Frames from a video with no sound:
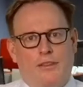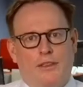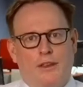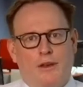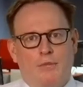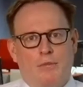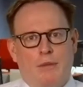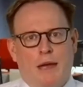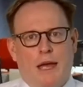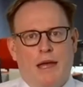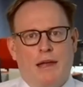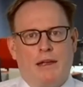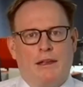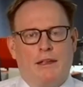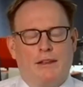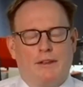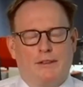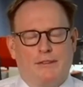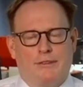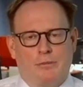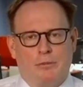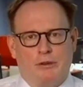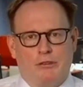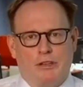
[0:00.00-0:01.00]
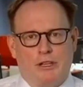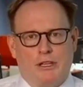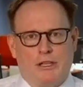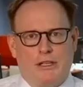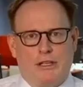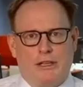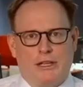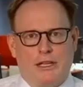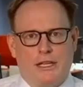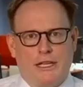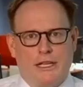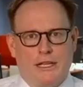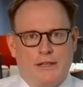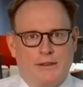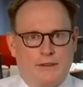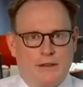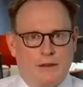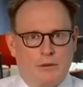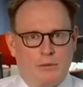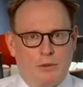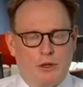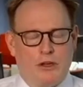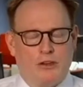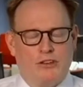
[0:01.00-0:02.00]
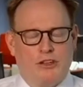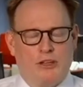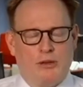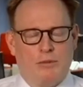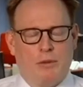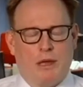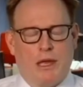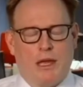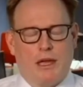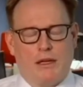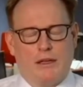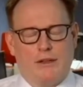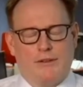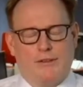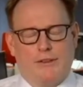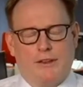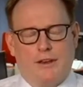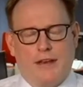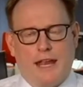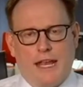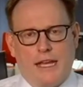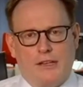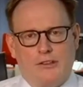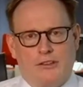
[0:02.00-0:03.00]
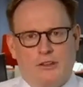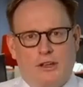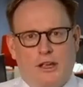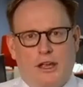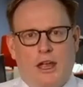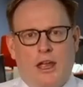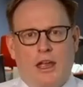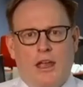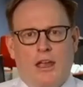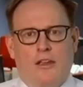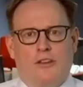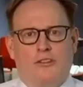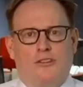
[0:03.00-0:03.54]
then markets, particularly in the emerging markets in Asia,